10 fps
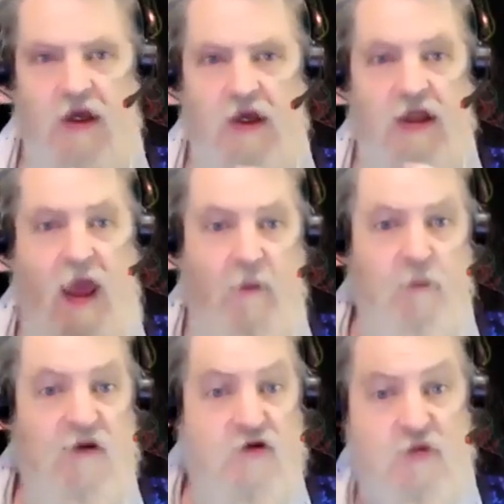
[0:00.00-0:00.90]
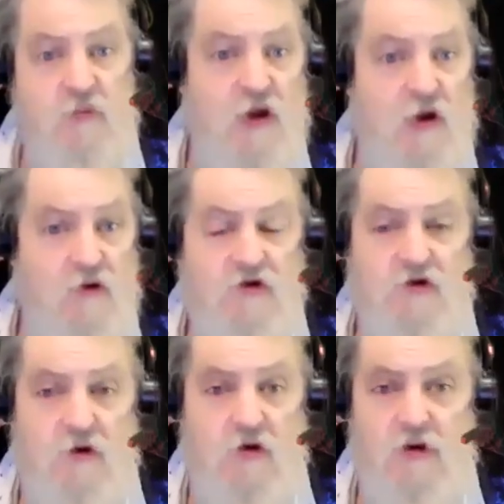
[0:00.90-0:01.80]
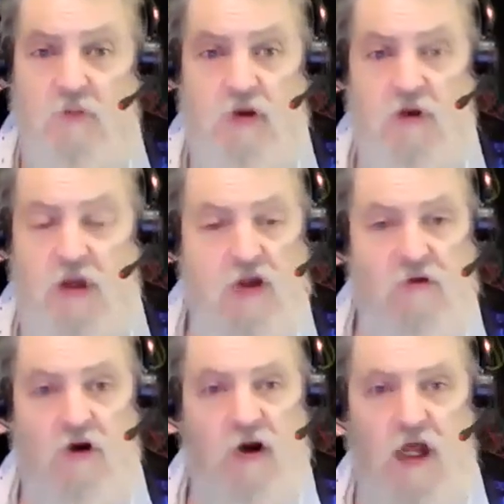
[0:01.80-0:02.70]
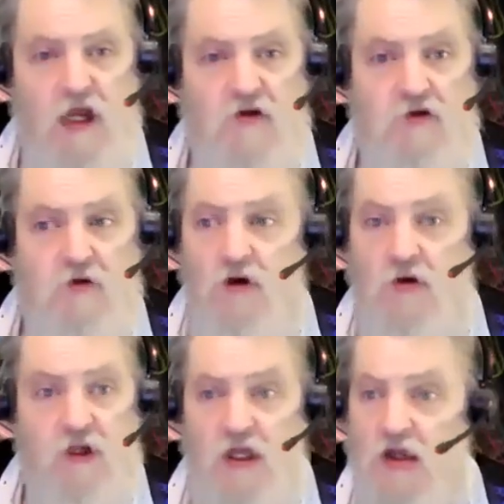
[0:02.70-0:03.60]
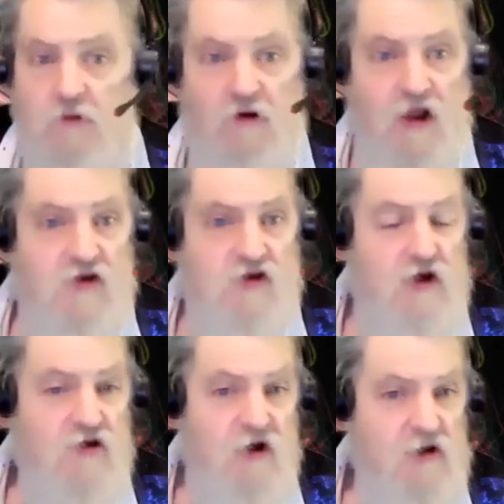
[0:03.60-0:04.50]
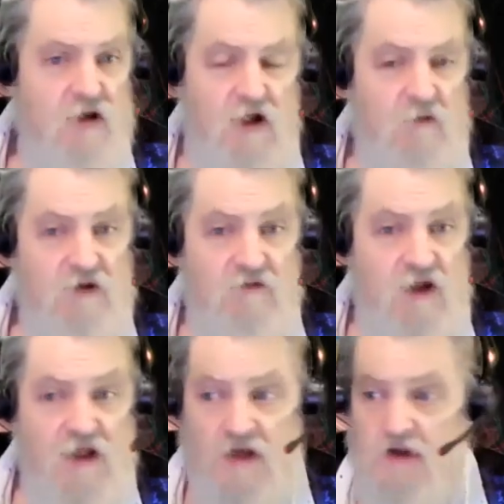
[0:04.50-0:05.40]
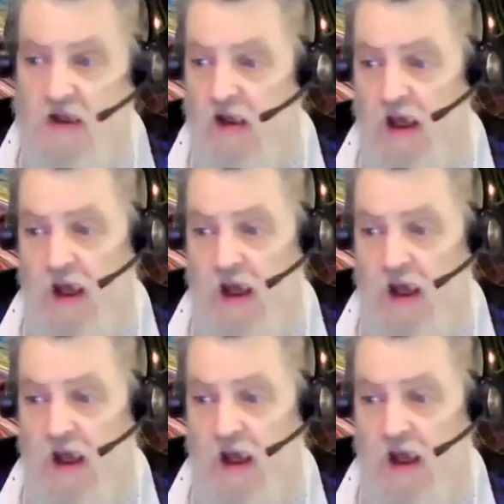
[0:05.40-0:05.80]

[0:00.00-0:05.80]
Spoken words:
It happens to be on the story, but we can do it on any story. We did. We read Sher's article. It was fantastic.